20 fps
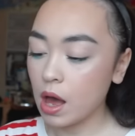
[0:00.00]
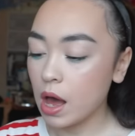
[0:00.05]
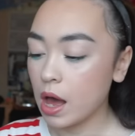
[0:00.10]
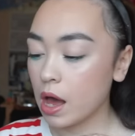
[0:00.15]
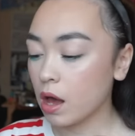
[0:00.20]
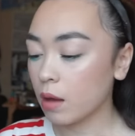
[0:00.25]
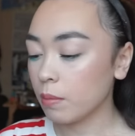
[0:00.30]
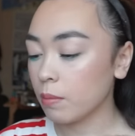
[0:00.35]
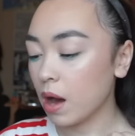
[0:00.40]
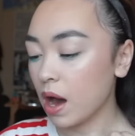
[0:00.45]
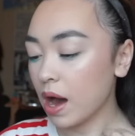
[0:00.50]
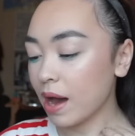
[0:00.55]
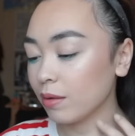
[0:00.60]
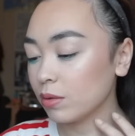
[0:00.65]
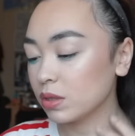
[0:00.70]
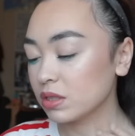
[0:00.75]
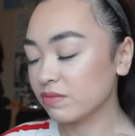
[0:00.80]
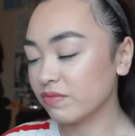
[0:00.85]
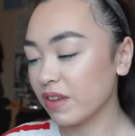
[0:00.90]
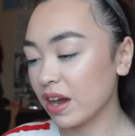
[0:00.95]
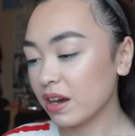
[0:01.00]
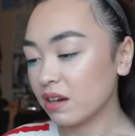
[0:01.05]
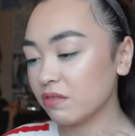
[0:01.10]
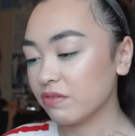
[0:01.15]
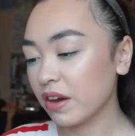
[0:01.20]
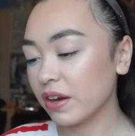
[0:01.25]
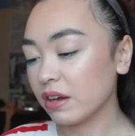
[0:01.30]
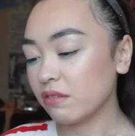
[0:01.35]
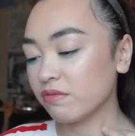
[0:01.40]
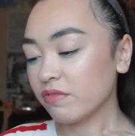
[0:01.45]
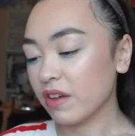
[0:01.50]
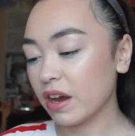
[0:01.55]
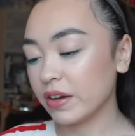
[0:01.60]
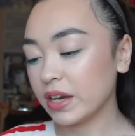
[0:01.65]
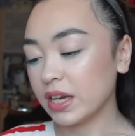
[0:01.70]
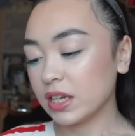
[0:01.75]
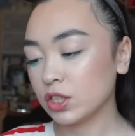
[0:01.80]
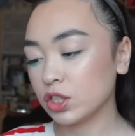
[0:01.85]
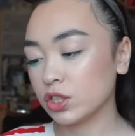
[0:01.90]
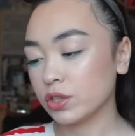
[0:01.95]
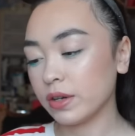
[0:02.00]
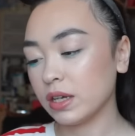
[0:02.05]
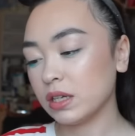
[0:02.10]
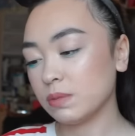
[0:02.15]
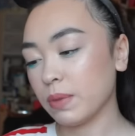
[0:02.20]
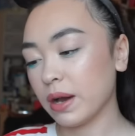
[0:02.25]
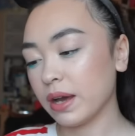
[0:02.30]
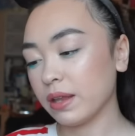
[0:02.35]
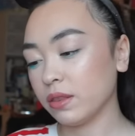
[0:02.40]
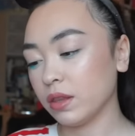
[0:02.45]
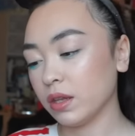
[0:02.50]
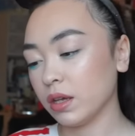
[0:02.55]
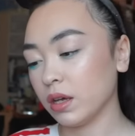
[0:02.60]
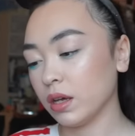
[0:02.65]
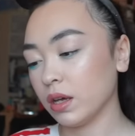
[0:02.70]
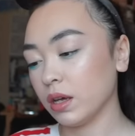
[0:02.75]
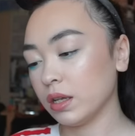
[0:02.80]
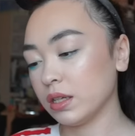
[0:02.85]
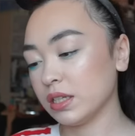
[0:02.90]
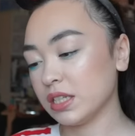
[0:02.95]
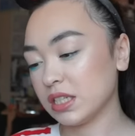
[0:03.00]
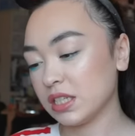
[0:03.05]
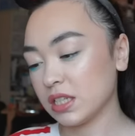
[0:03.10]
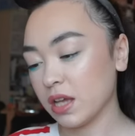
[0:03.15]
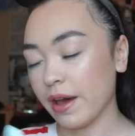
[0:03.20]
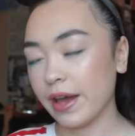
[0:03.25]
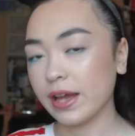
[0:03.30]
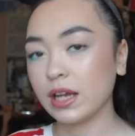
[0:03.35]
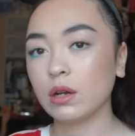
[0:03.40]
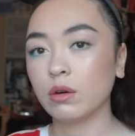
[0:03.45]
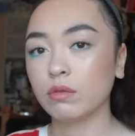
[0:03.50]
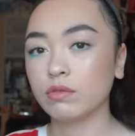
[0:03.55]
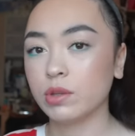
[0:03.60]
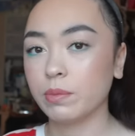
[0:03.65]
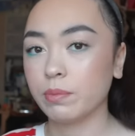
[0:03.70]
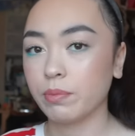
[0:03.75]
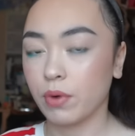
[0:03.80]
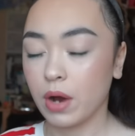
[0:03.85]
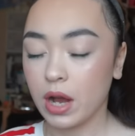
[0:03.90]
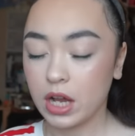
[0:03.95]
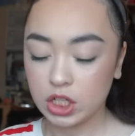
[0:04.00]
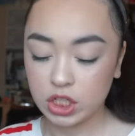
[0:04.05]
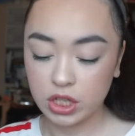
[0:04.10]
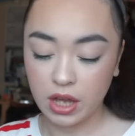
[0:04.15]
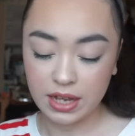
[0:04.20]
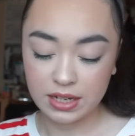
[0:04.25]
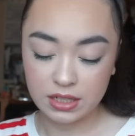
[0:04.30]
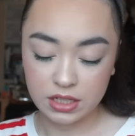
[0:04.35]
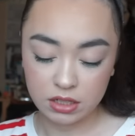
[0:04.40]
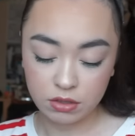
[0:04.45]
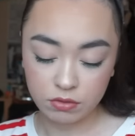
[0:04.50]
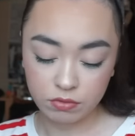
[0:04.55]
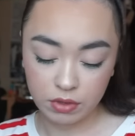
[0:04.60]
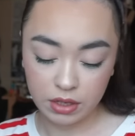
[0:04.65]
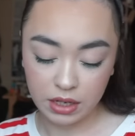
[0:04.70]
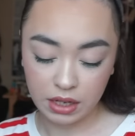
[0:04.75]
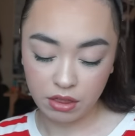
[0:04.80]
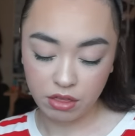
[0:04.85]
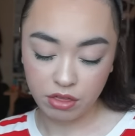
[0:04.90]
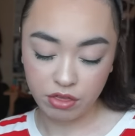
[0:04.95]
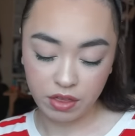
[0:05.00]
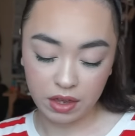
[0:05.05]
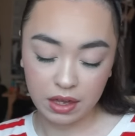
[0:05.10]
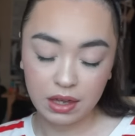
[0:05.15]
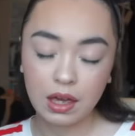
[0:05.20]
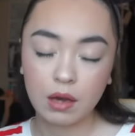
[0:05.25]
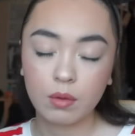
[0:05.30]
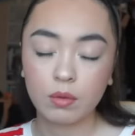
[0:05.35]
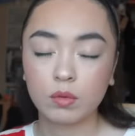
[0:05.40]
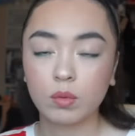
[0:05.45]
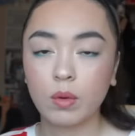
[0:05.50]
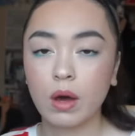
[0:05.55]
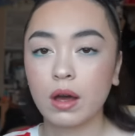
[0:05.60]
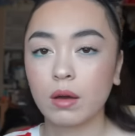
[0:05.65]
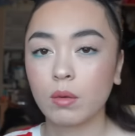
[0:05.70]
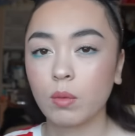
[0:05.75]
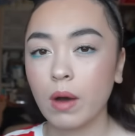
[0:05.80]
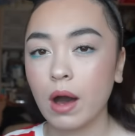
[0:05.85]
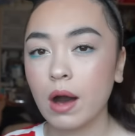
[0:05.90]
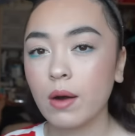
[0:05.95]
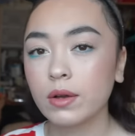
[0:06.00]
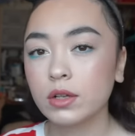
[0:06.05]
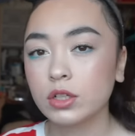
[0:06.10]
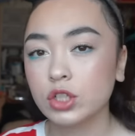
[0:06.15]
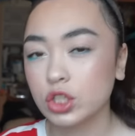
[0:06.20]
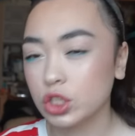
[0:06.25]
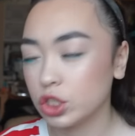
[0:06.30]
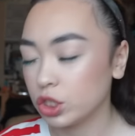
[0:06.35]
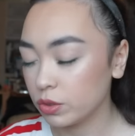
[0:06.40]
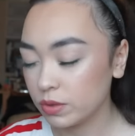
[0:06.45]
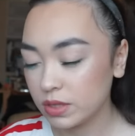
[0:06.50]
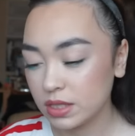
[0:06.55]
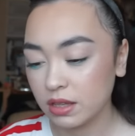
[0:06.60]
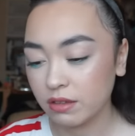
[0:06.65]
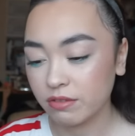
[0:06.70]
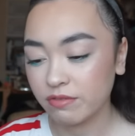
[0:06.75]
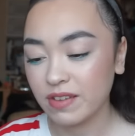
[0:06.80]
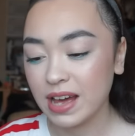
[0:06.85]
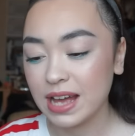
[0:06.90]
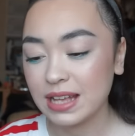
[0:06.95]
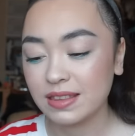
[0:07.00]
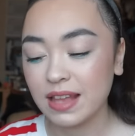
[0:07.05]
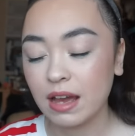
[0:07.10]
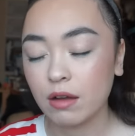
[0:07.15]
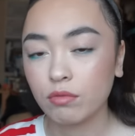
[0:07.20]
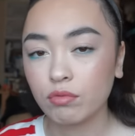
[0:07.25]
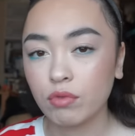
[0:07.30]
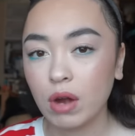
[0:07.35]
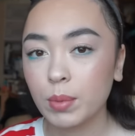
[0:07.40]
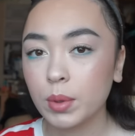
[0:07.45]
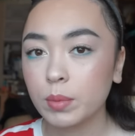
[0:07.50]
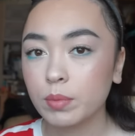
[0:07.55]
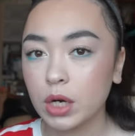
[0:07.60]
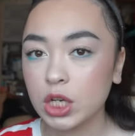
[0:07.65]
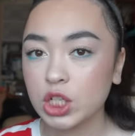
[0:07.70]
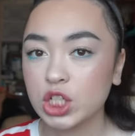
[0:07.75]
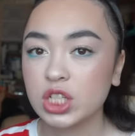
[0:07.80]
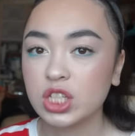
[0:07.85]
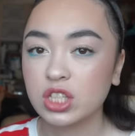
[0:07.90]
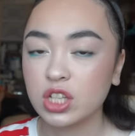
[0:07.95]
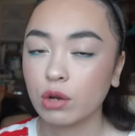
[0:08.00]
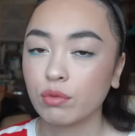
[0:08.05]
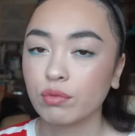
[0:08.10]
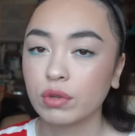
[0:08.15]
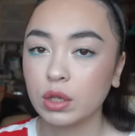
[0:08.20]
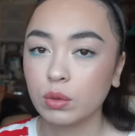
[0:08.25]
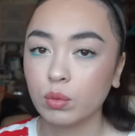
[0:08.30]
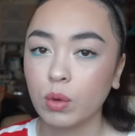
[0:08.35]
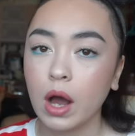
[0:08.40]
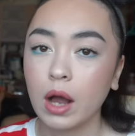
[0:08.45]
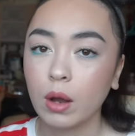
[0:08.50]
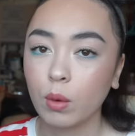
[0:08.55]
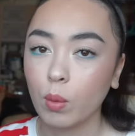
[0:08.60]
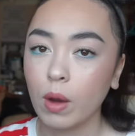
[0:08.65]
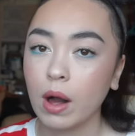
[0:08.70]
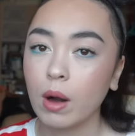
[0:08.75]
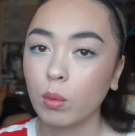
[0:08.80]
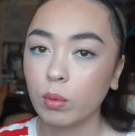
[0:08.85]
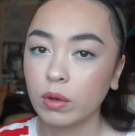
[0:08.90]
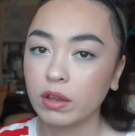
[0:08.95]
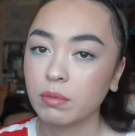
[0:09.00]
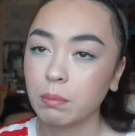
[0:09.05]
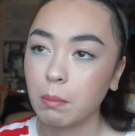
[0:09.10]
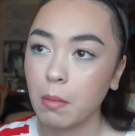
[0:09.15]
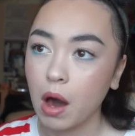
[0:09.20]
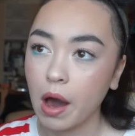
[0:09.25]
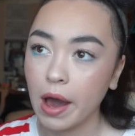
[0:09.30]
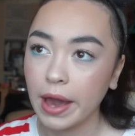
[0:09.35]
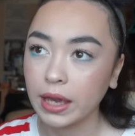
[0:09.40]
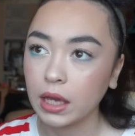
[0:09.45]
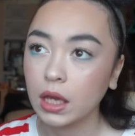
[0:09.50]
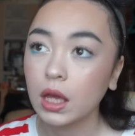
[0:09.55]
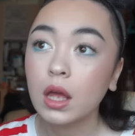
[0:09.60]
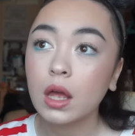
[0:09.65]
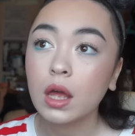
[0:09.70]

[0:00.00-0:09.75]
Um, I was very, very, very intrigued by the design of the brush. I didn't really think it would work well due to the fact that rubber brushes don't really work well with my